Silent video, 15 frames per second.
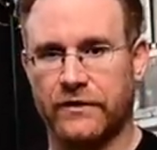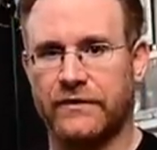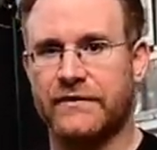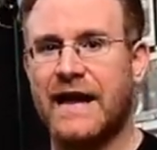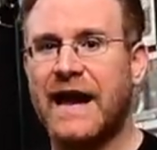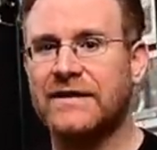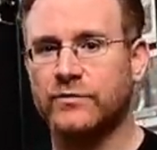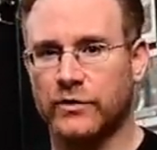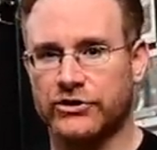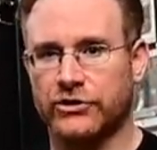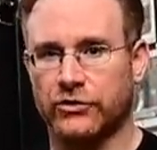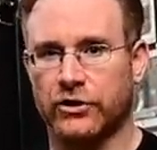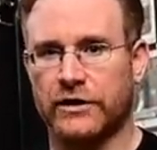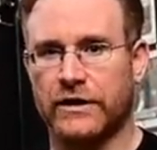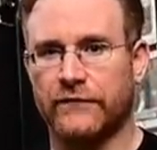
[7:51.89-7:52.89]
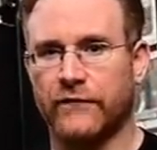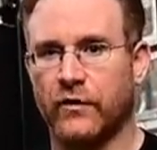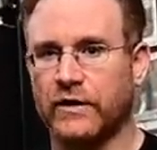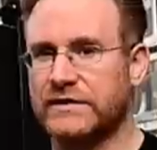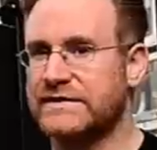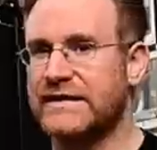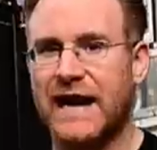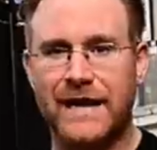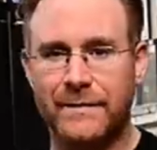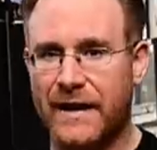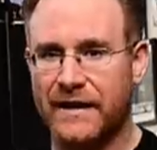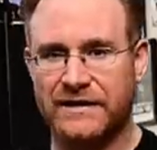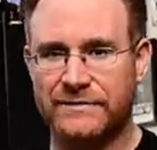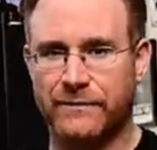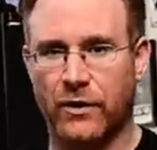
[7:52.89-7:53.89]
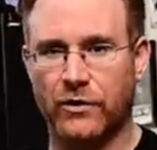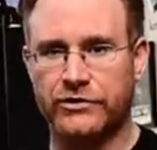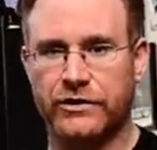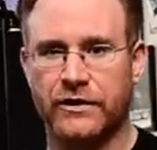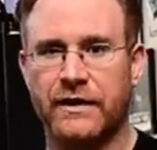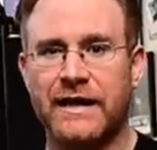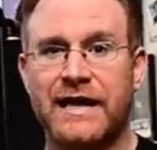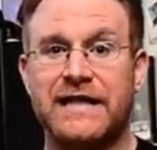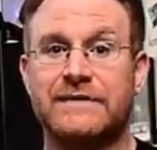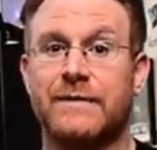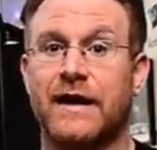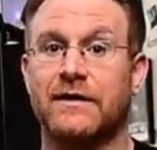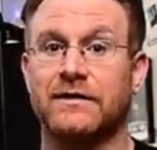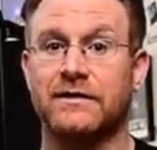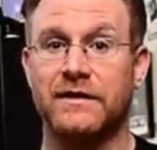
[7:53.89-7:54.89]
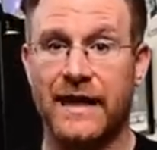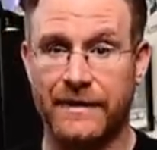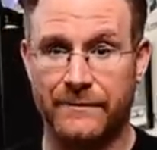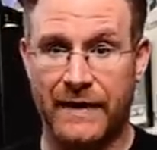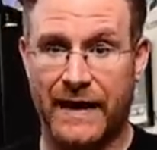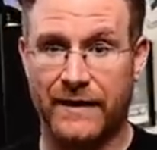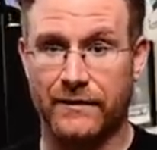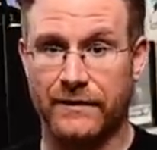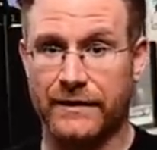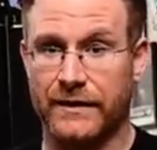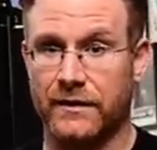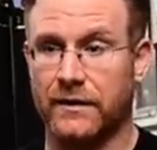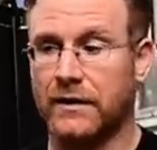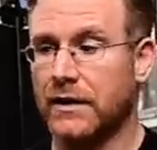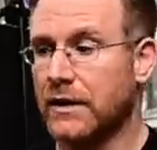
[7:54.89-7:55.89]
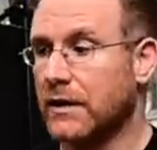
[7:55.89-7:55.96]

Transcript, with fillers: That's what you're looking for. It's not about exposure, it's about light pattern here.